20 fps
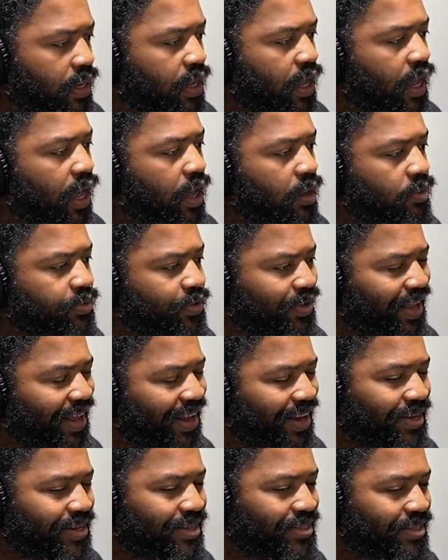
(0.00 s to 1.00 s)
um, so a
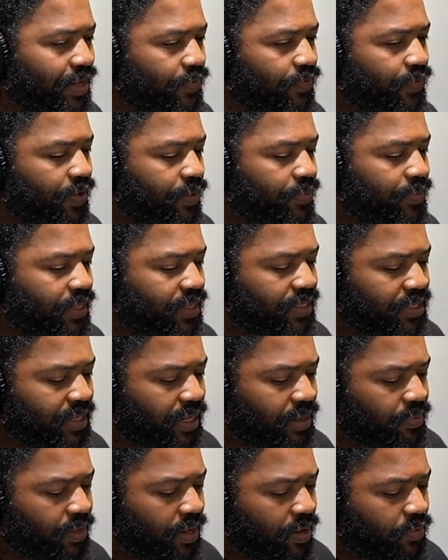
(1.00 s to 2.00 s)
lot of this stuff comes at the
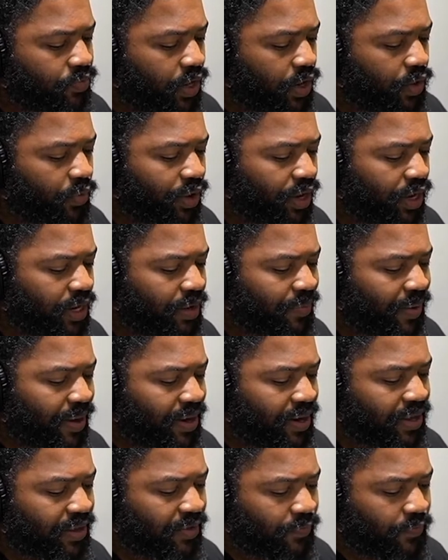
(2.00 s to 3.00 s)
same time so i don't want
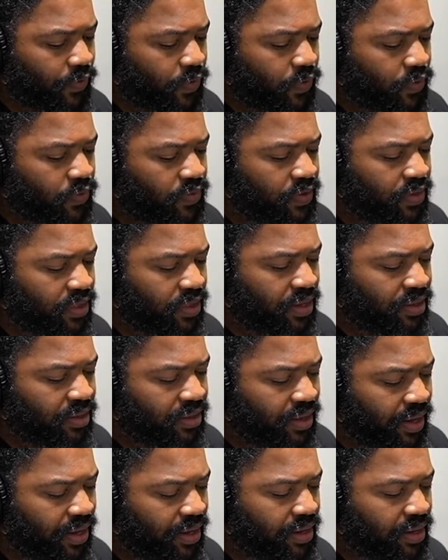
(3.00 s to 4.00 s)
anybody confused to think
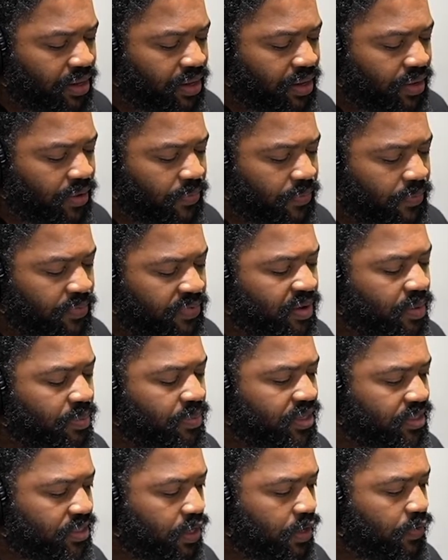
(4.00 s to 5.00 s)
that some of
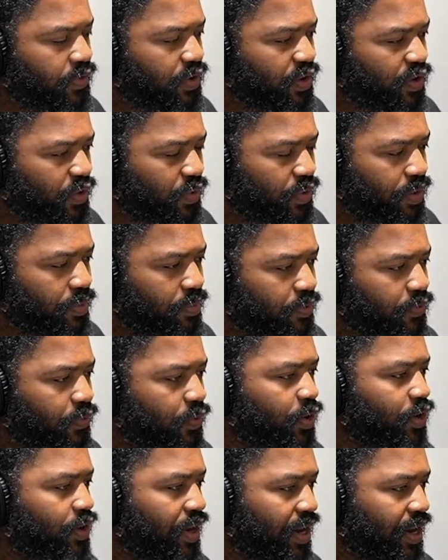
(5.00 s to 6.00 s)
the stuff you're doing
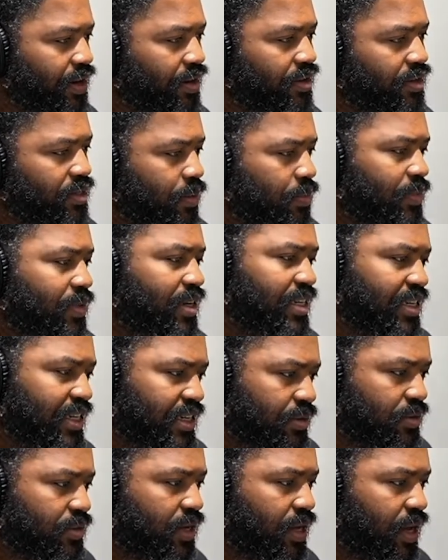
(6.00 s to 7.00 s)
before you on some of the
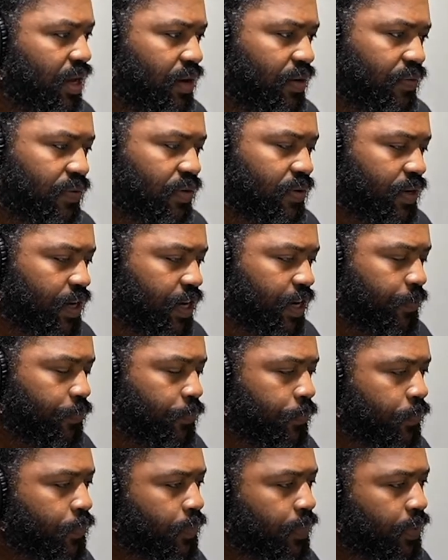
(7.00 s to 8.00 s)
legal side of it okay
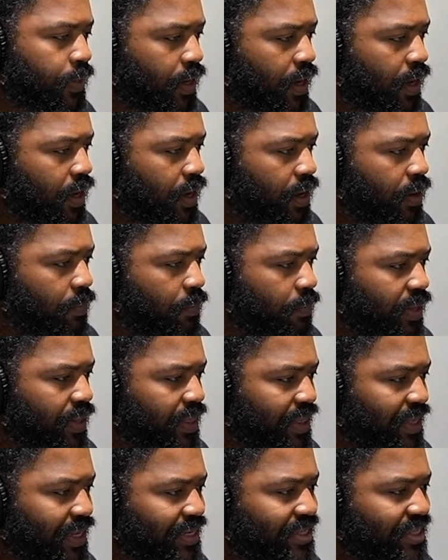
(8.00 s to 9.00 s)
um,
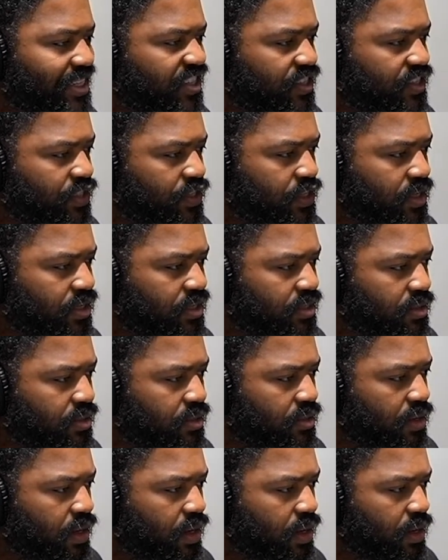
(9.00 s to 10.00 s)
but this is just
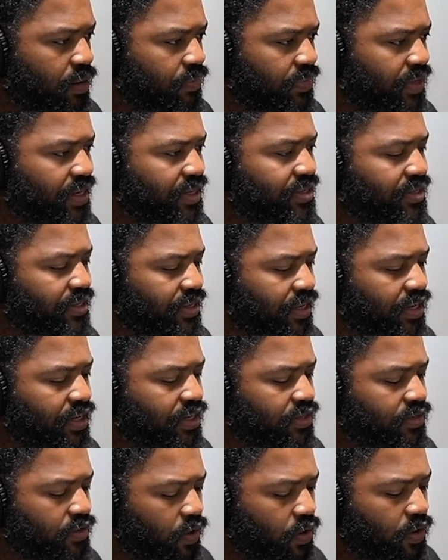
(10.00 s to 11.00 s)
um, these
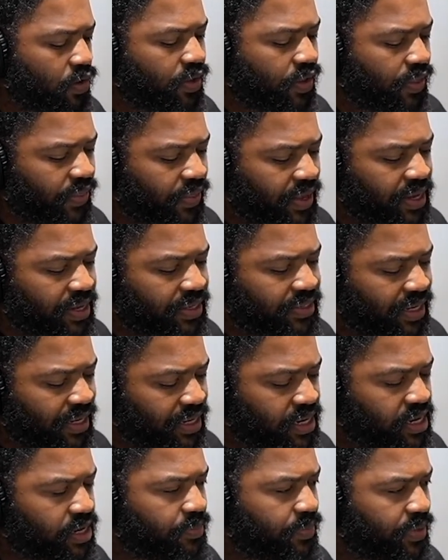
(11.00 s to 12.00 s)
things are the things that
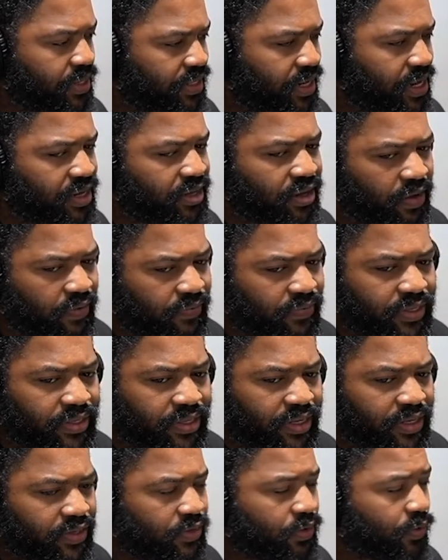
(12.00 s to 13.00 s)
need to be checked off this
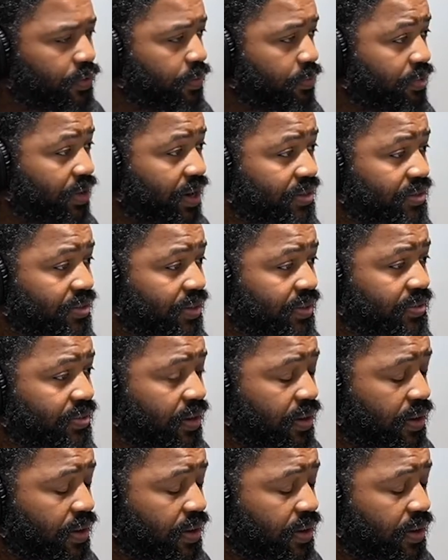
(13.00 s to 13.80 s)
list on the process